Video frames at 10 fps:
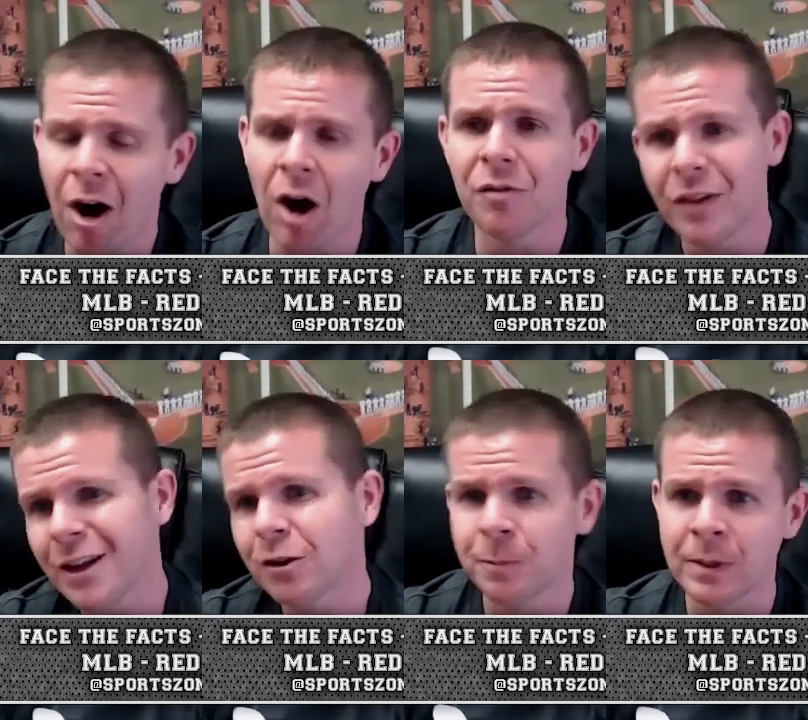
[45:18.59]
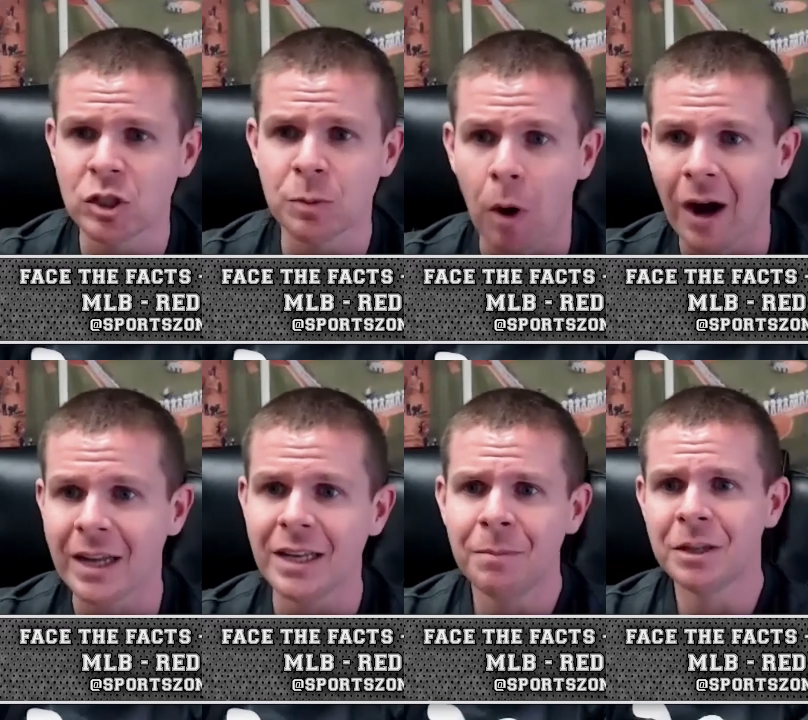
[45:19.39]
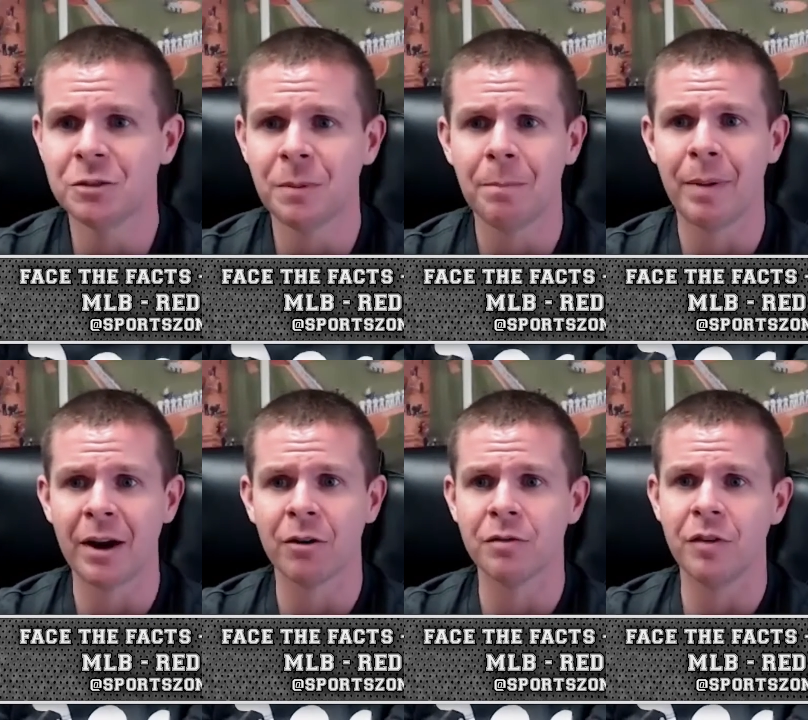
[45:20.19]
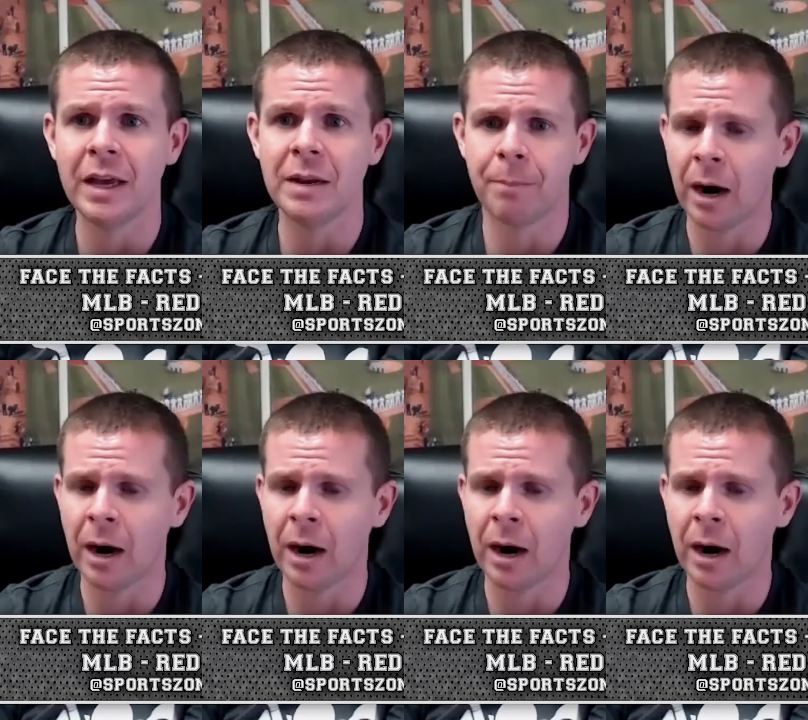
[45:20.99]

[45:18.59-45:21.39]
Ottavino's been spotty, but he's been better of late.